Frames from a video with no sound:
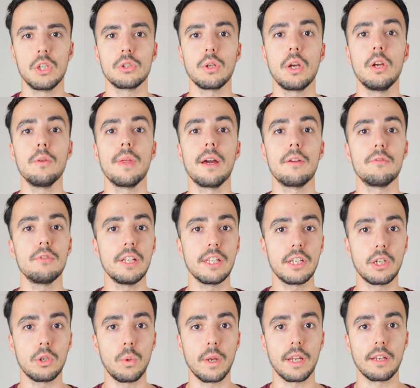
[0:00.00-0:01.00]
So I hope that really
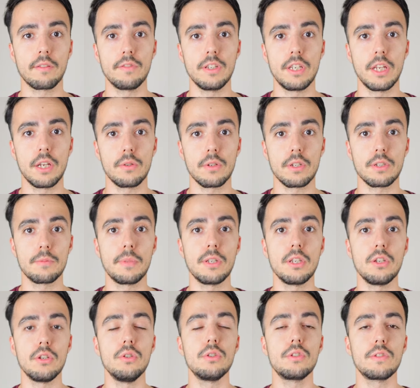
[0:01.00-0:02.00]
quick video has
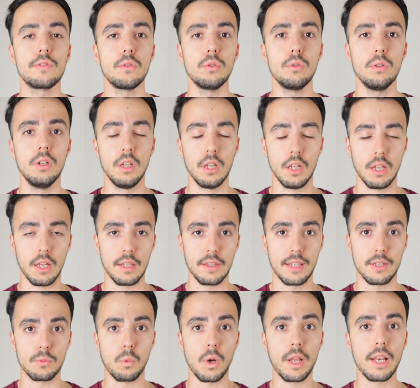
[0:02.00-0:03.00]
been useful.
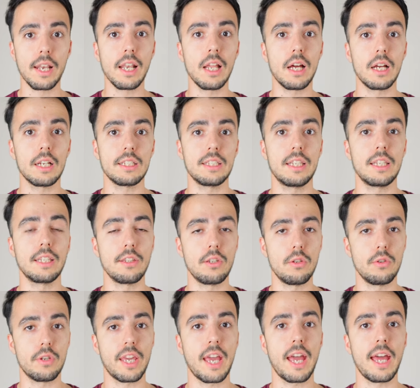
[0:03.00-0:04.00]
There's one last thing that
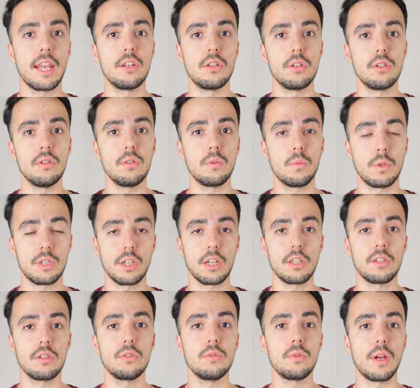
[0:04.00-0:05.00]
you can do, which I
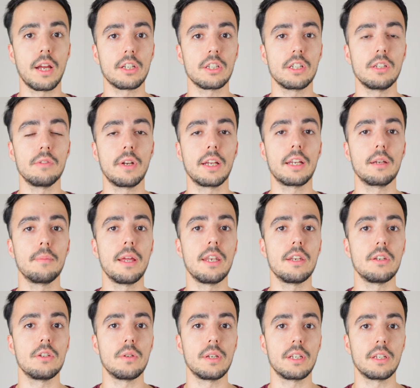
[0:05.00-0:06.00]
do actually
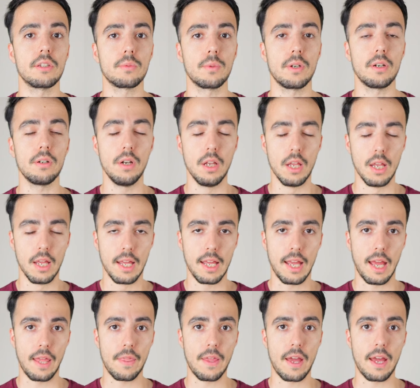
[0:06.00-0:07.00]
recommend doing as well,
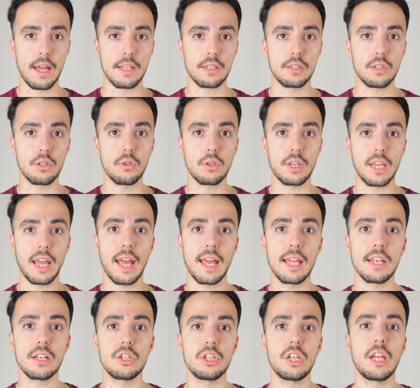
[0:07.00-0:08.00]
and that's you
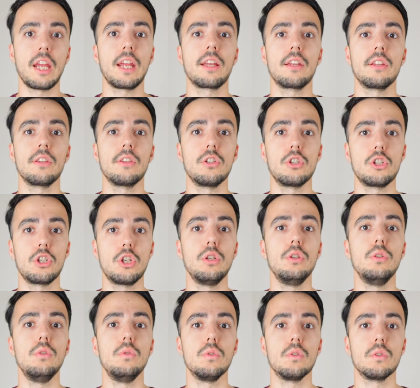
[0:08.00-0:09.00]
can check the
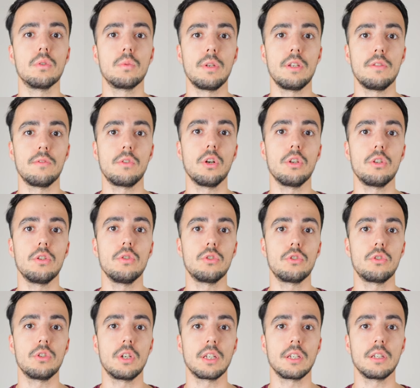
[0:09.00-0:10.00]
tune when you've got a new
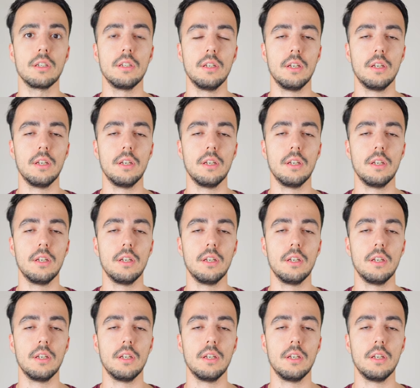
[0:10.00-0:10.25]
string.